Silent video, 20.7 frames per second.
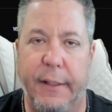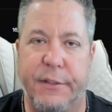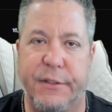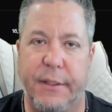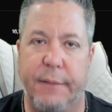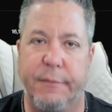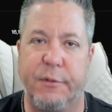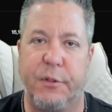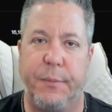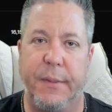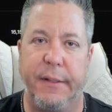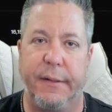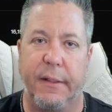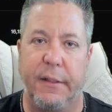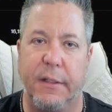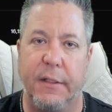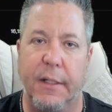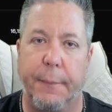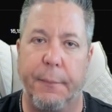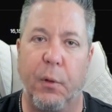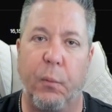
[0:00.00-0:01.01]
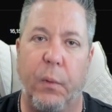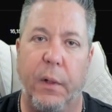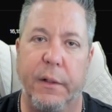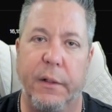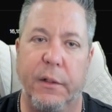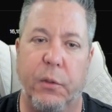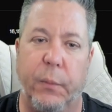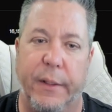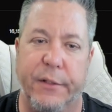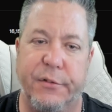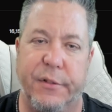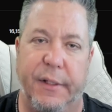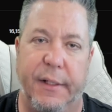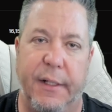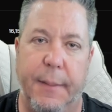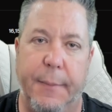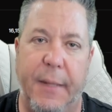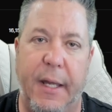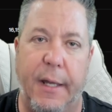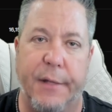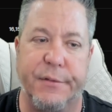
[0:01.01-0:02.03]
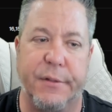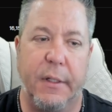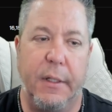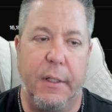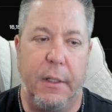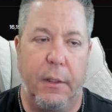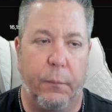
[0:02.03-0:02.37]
It seems to be the number one question I'm asked.